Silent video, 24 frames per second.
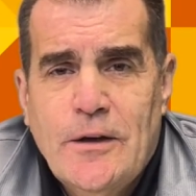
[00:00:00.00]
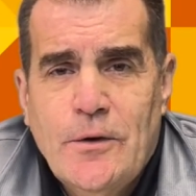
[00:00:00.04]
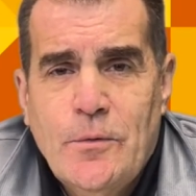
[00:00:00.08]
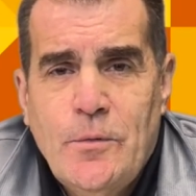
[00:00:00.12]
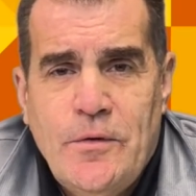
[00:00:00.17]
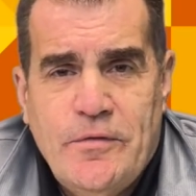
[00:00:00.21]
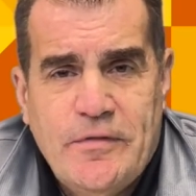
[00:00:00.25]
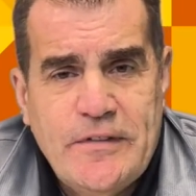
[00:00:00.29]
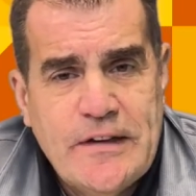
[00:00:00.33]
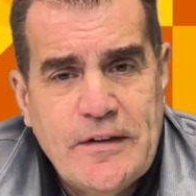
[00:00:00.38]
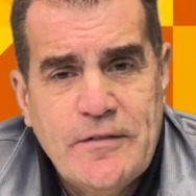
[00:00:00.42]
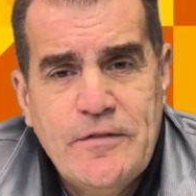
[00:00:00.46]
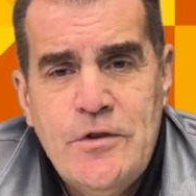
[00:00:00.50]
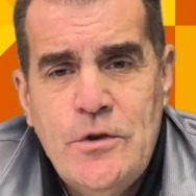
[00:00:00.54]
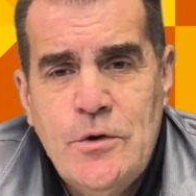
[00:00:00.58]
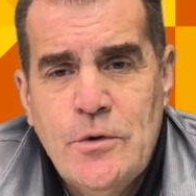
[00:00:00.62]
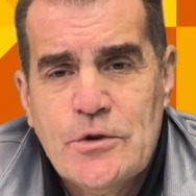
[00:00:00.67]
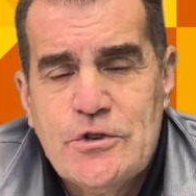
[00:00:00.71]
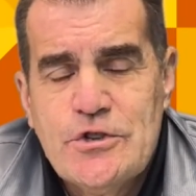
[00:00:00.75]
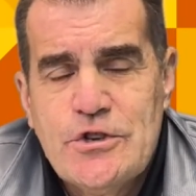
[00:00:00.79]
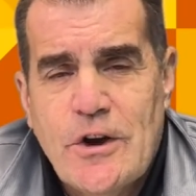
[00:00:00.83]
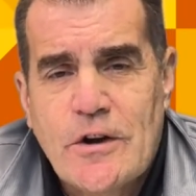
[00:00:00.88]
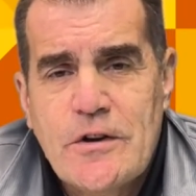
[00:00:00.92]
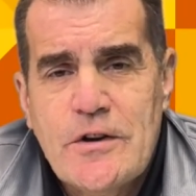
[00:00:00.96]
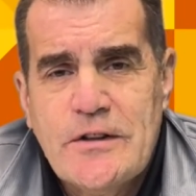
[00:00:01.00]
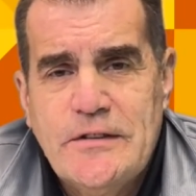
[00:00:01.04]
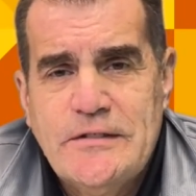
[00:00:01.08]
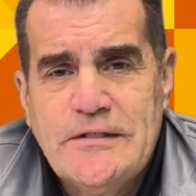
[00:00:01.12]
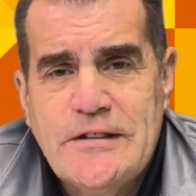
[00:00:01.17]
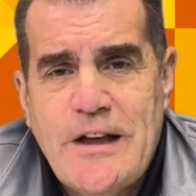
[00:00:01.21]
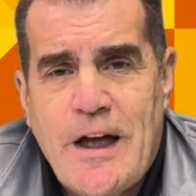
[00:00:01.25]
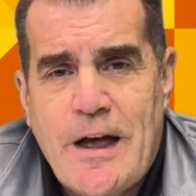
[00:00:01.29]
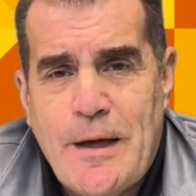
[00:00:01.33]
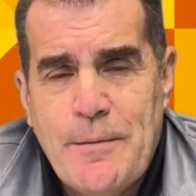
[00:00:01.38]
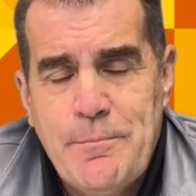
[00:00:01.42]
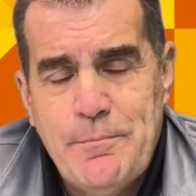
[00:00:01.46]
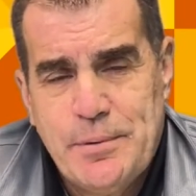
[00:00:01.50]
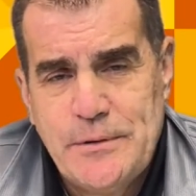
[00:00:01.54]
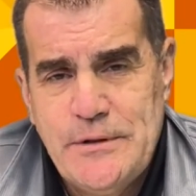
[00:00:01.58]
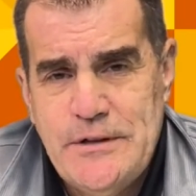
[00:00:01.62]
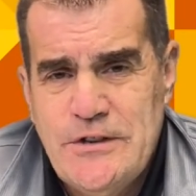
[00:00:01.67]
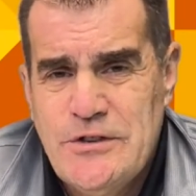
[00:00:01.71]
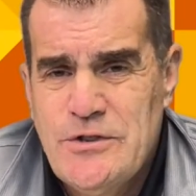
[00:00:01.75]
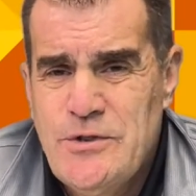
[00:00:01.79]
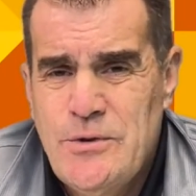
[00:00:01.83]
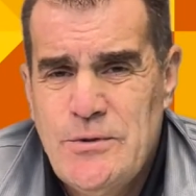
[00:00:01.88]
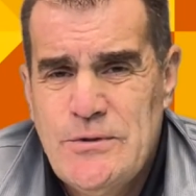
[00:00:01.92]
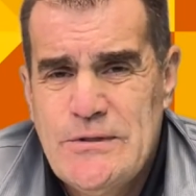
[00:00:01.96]
We've given you a chunk of time.
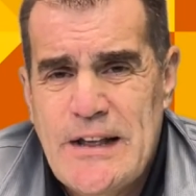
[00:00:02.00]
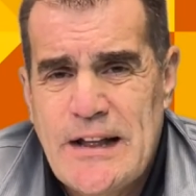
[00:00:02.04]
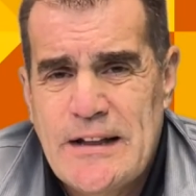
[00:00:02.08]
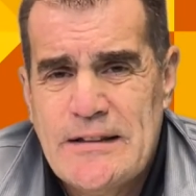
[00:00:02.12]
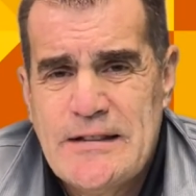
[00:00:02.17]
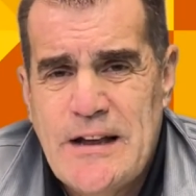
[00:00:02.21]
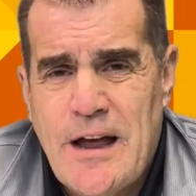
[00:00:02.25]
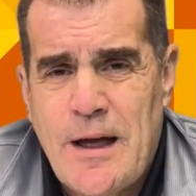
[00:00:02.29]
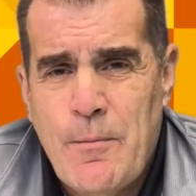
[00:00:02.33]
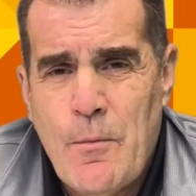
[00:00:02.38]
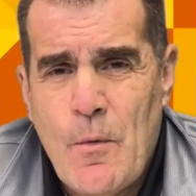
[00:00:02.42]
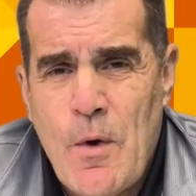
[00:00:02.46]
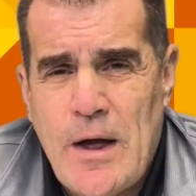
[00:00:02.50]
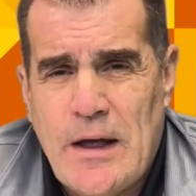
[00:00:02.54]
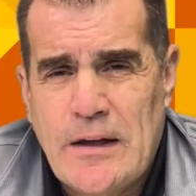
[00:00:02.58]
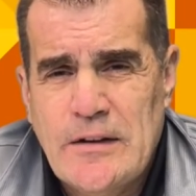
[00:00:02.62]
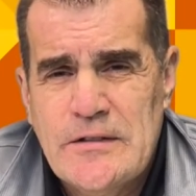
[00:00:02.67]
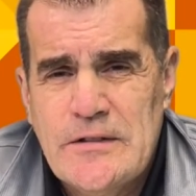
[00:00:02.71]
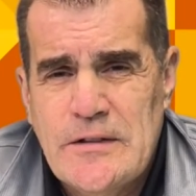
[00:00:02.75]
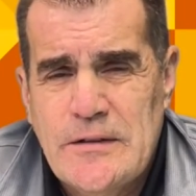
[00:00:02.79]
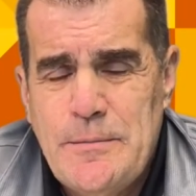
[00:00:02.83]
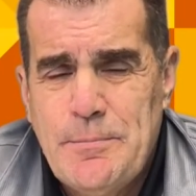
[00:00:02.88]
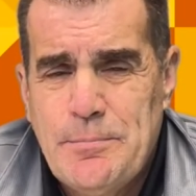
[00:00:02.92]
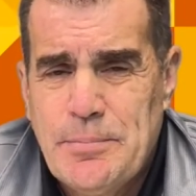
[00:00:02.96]
Please use that time wisely.